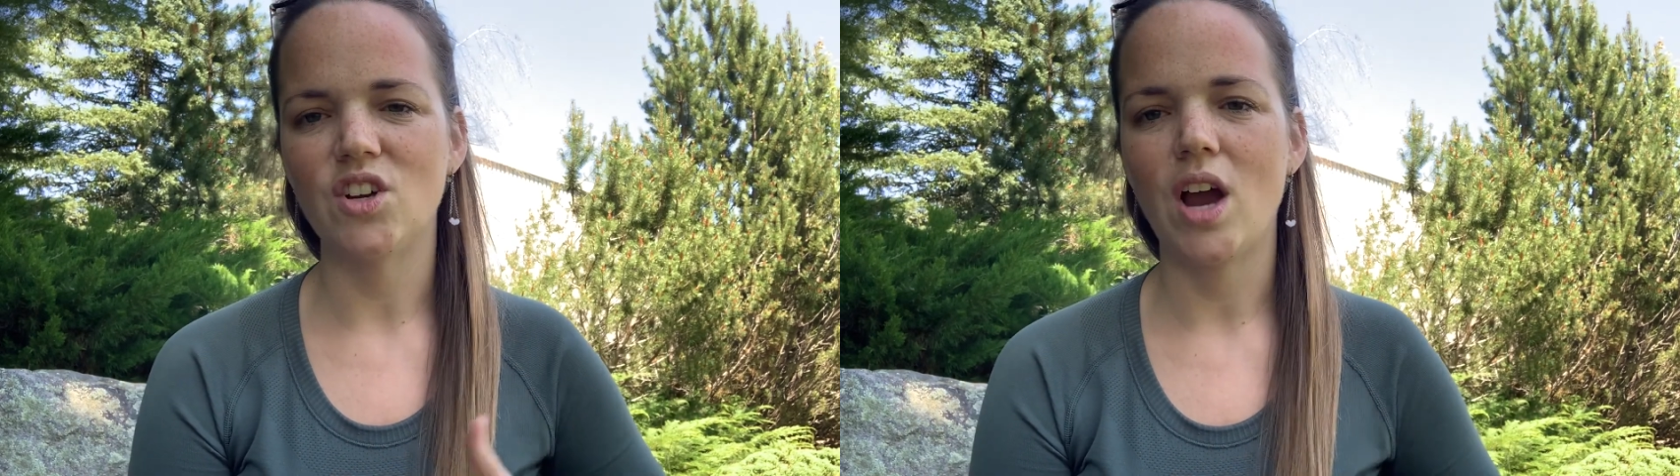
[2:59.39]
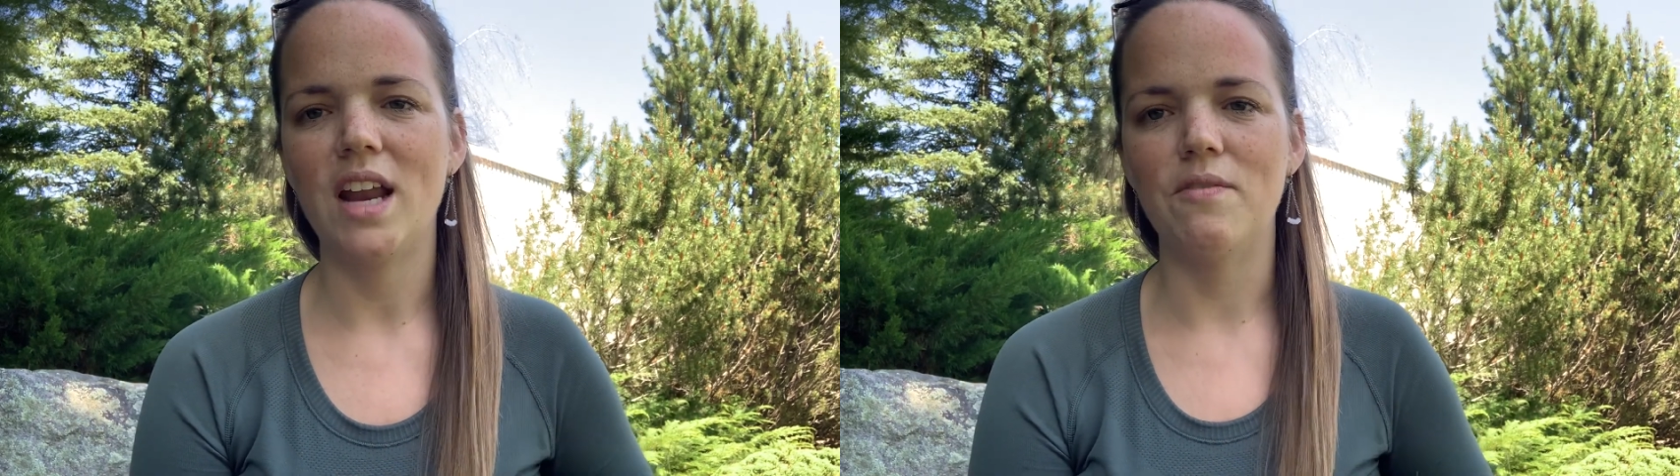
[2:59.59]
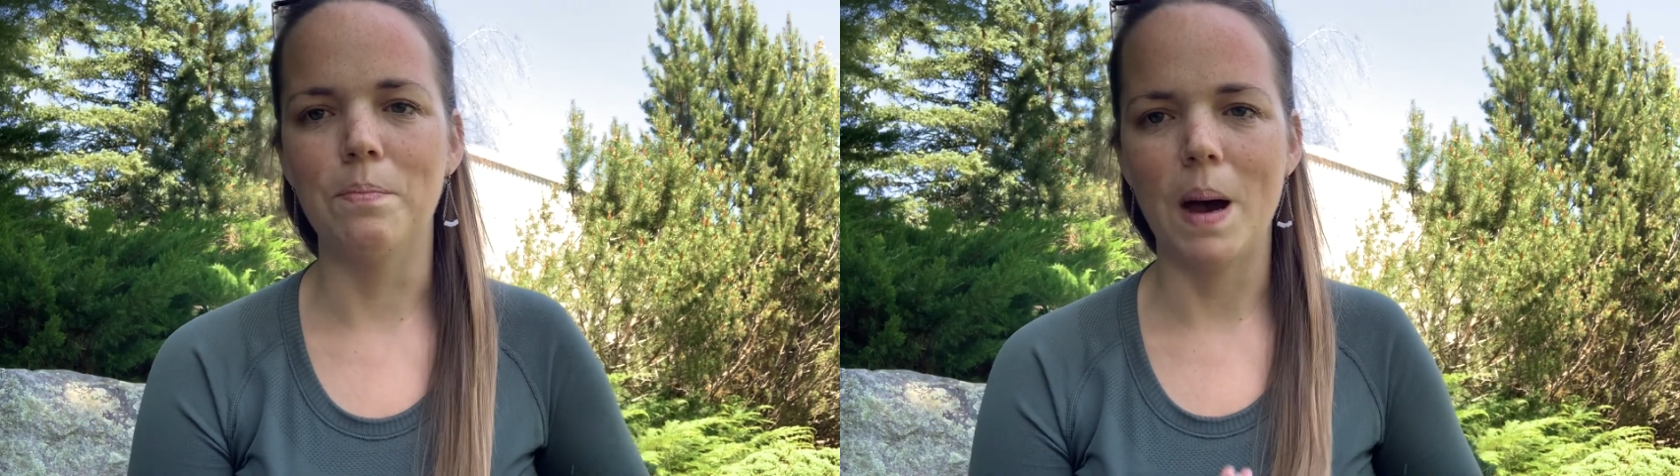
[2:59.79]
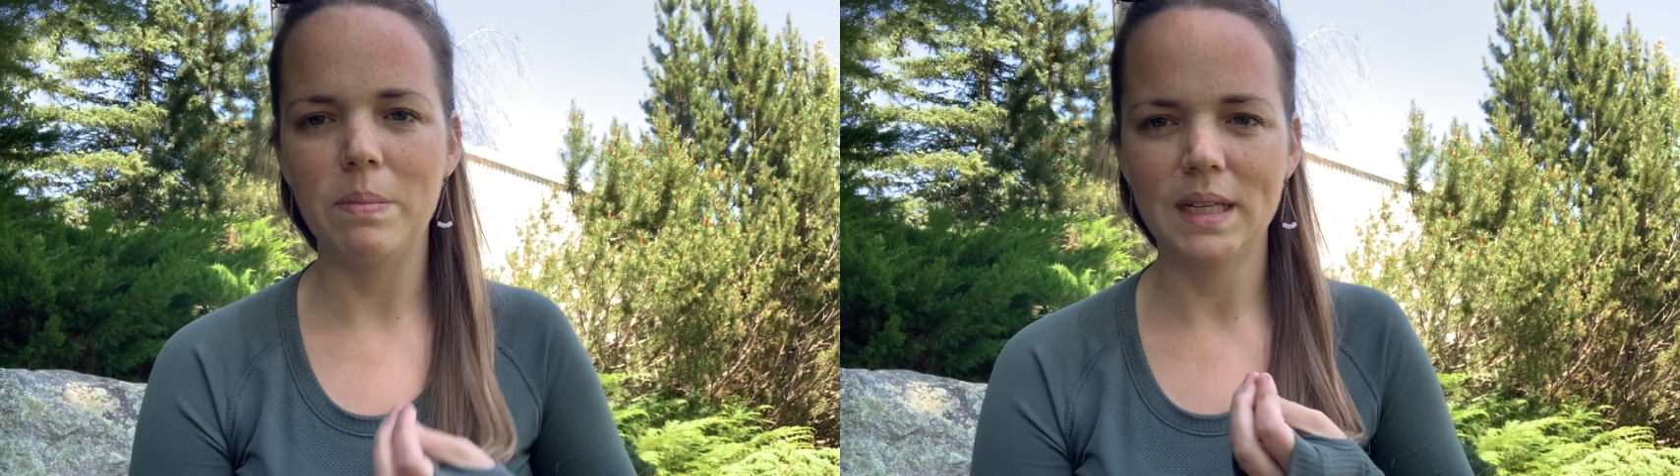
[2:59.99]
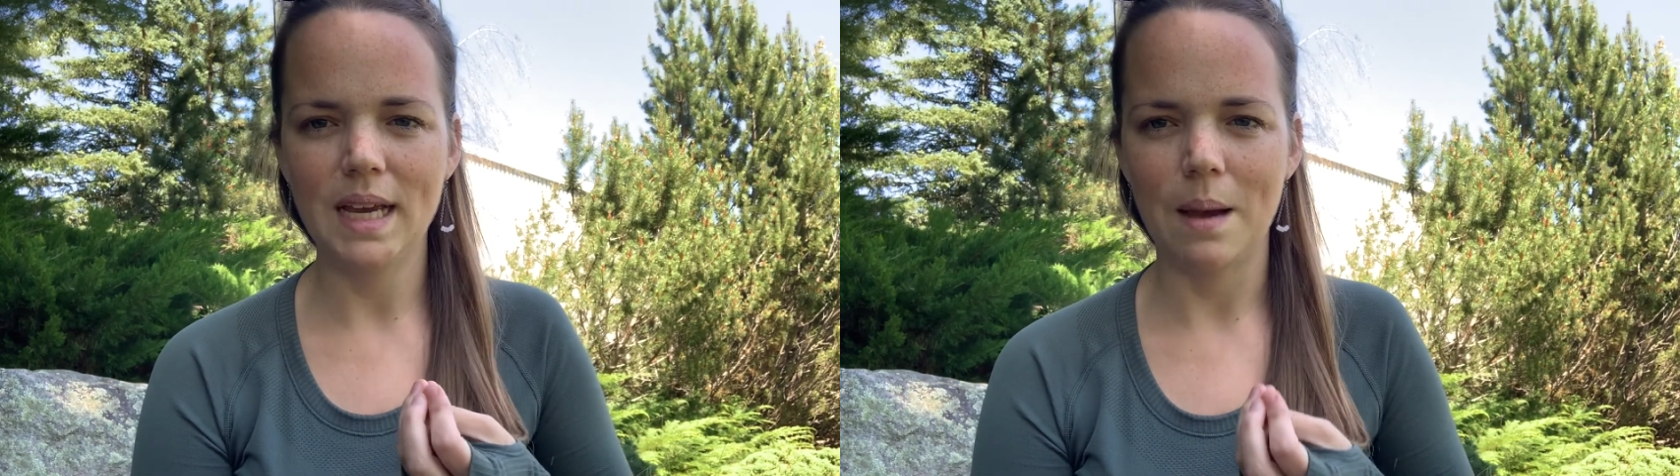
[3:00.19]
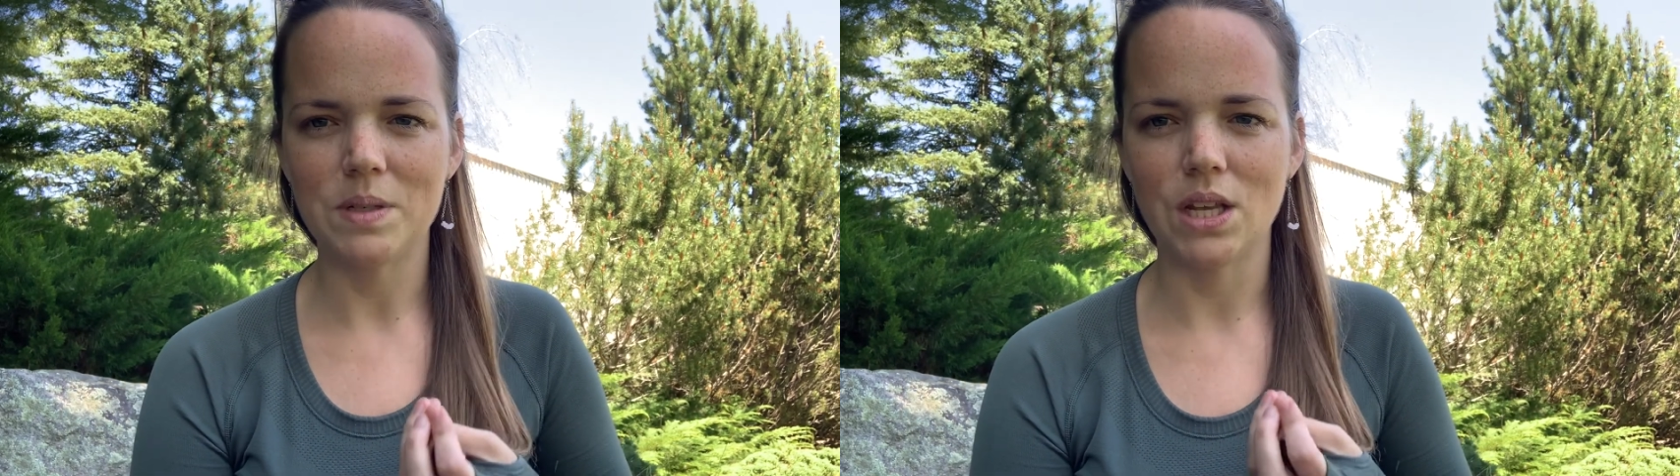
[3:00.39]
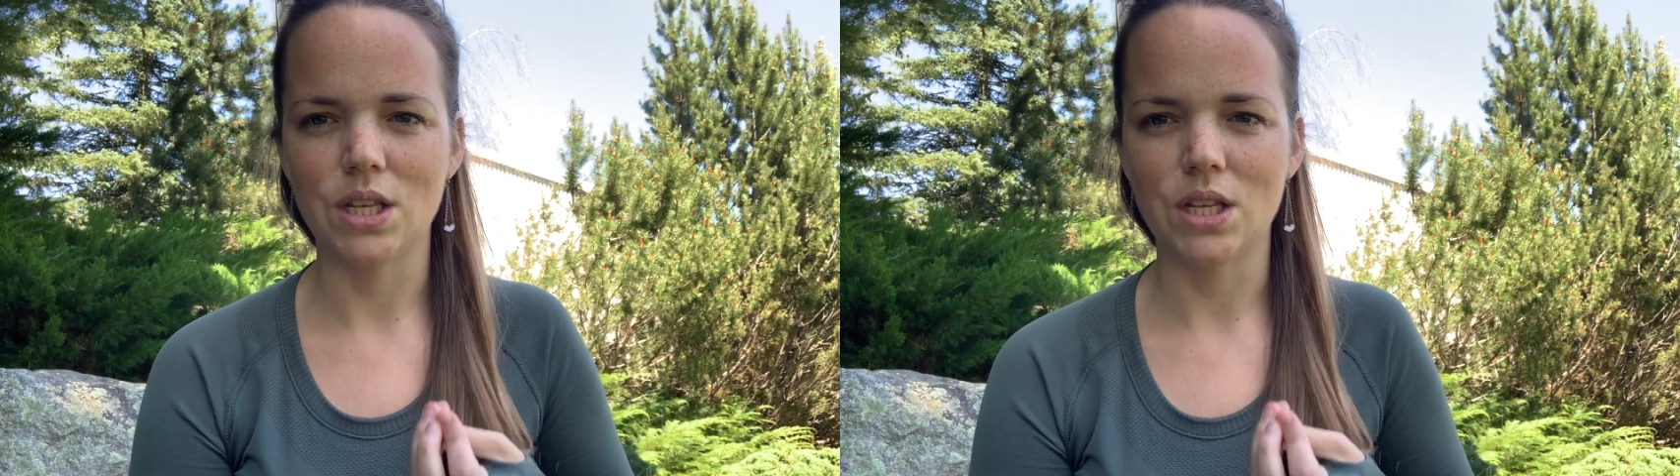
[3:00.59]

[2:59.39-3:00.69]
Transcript: are kind of bubbling up to the